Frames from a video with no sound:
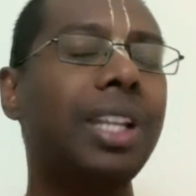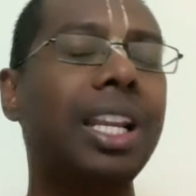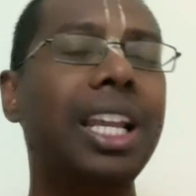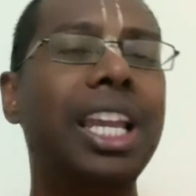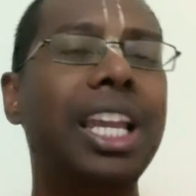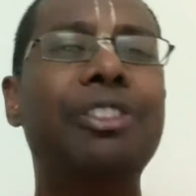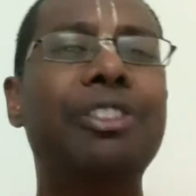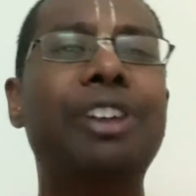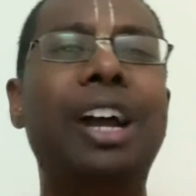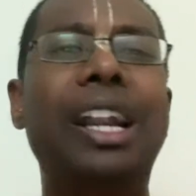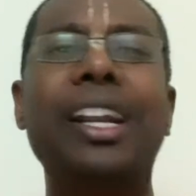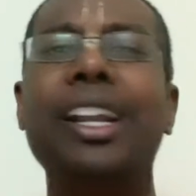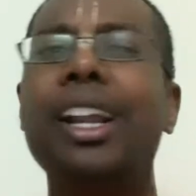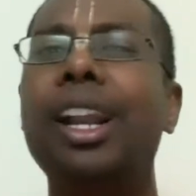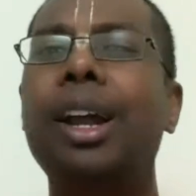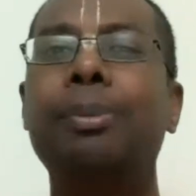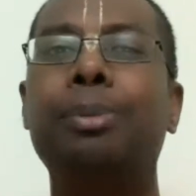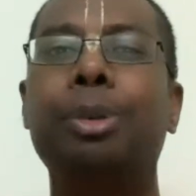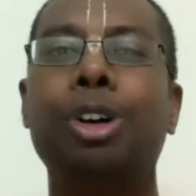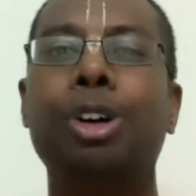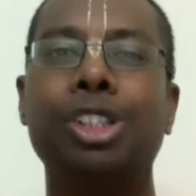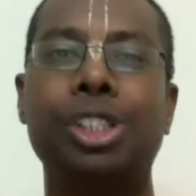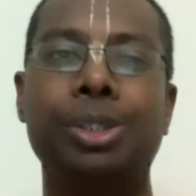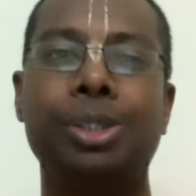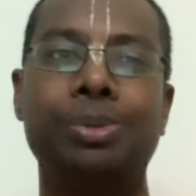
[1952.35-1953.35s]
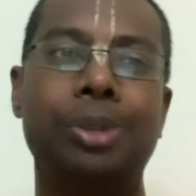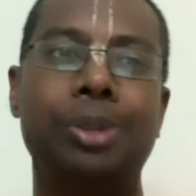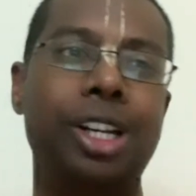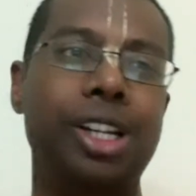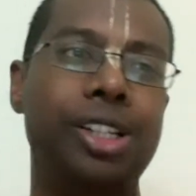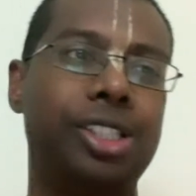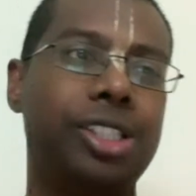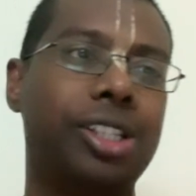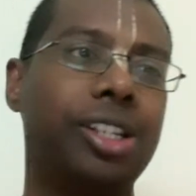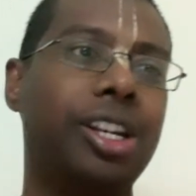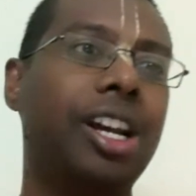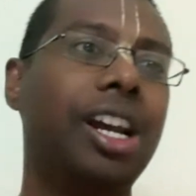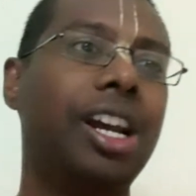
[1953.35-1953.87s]
he went and approached
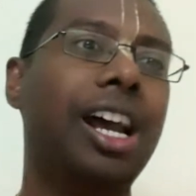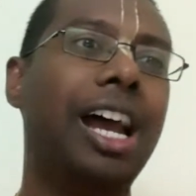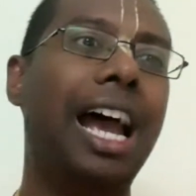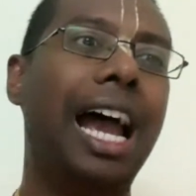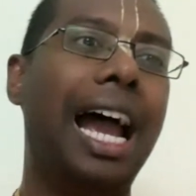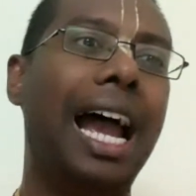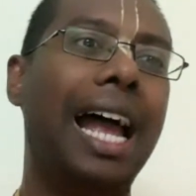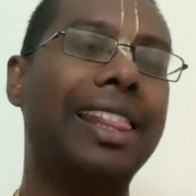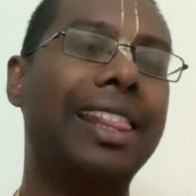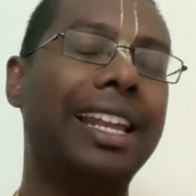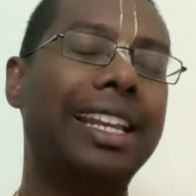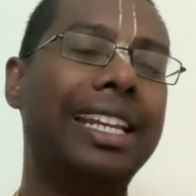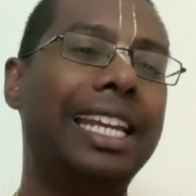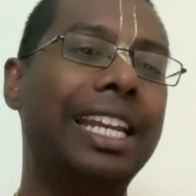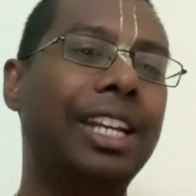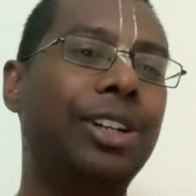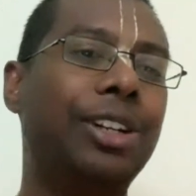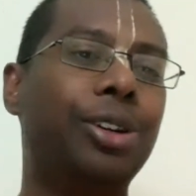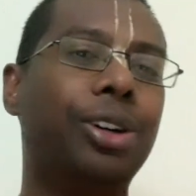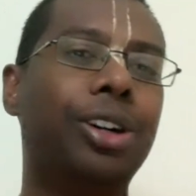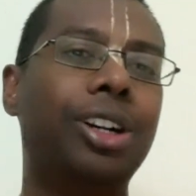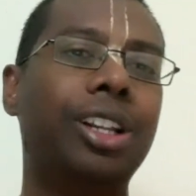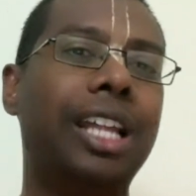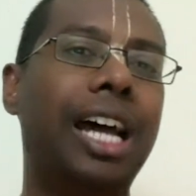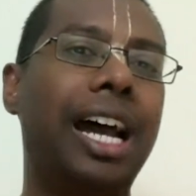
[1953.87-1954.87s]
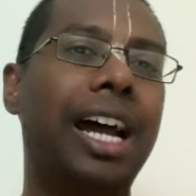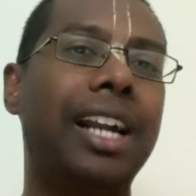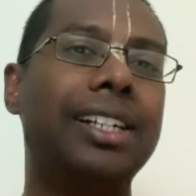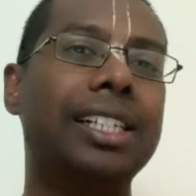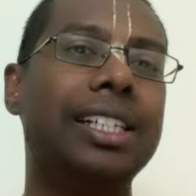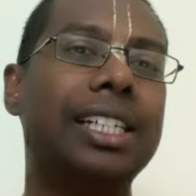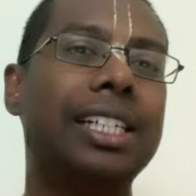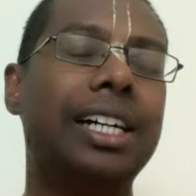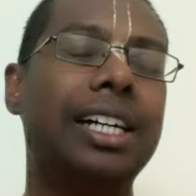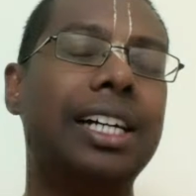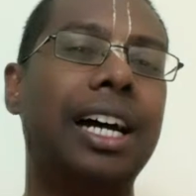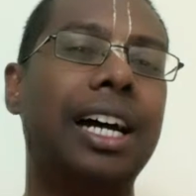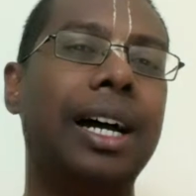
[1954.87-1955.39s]
Marich, and then he told
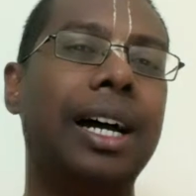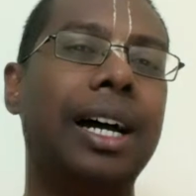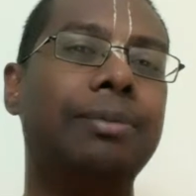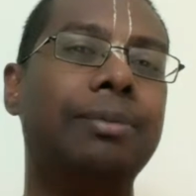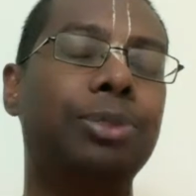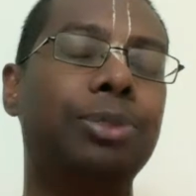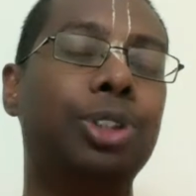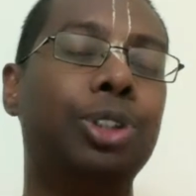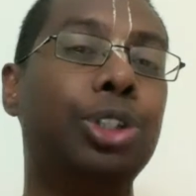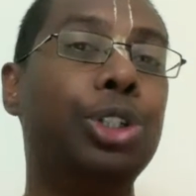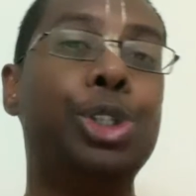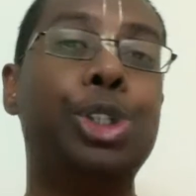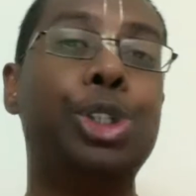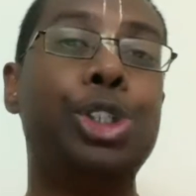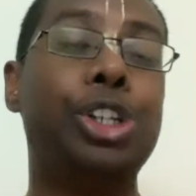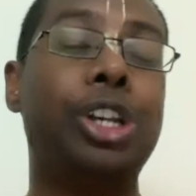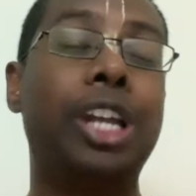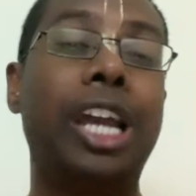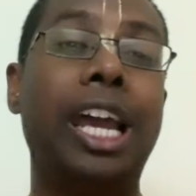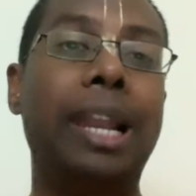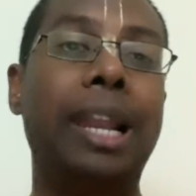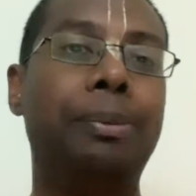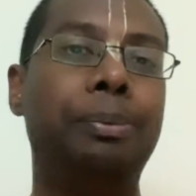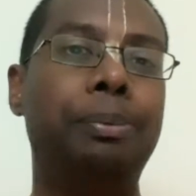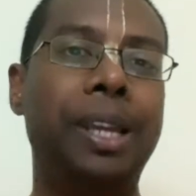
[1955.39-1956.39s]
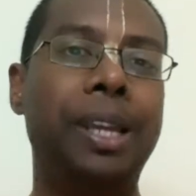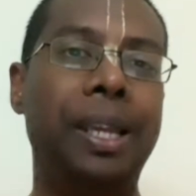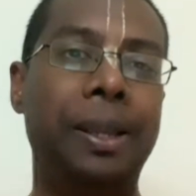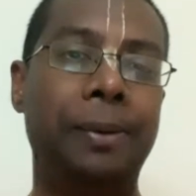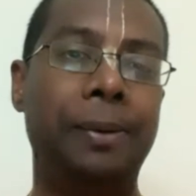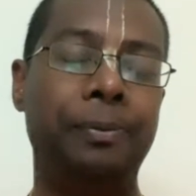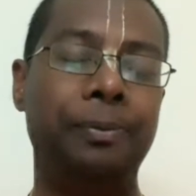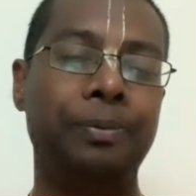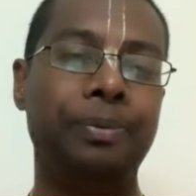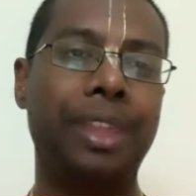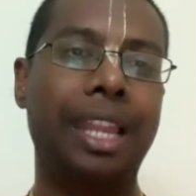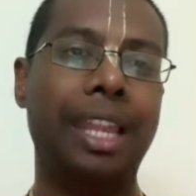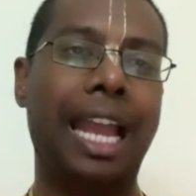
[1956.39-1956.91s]
that, no, you should help
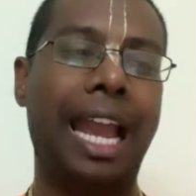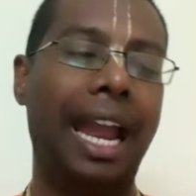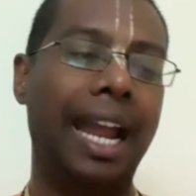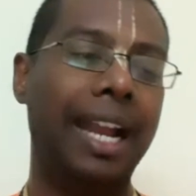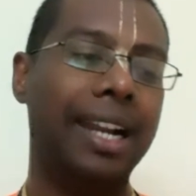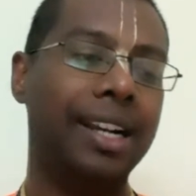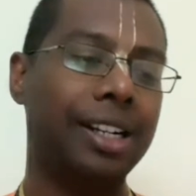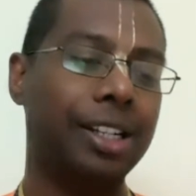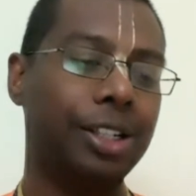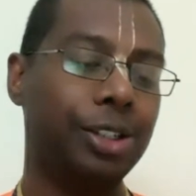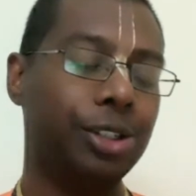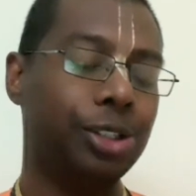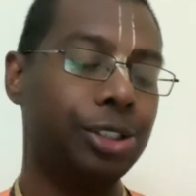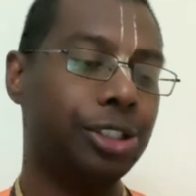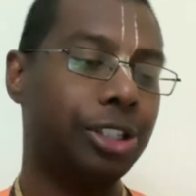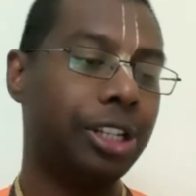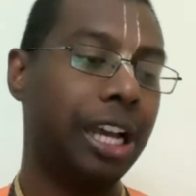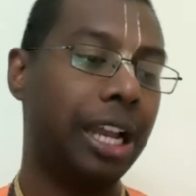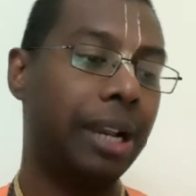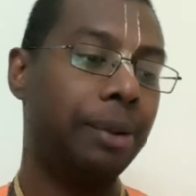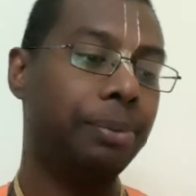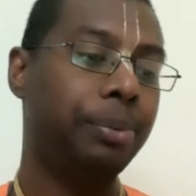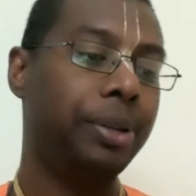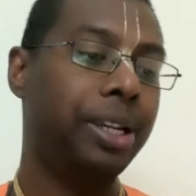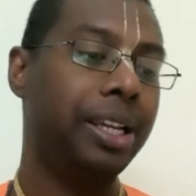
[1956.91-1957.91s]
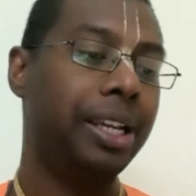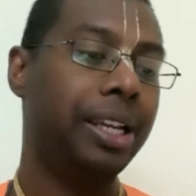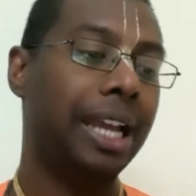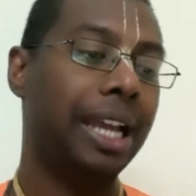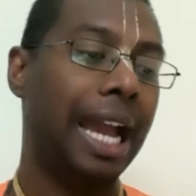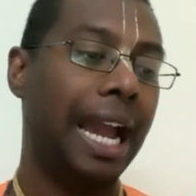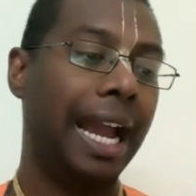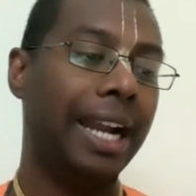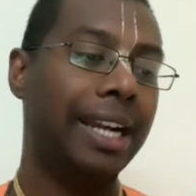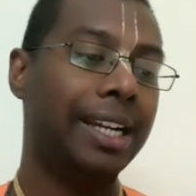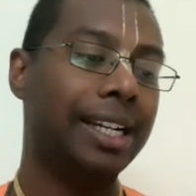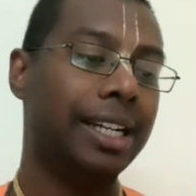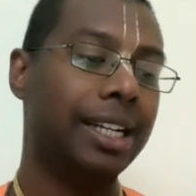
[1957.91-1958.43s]
me, and you should help me,
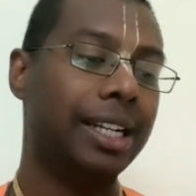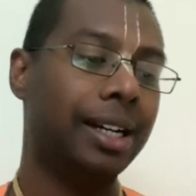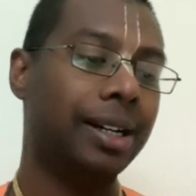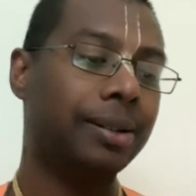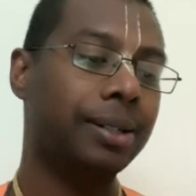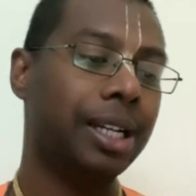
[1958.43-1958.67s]
and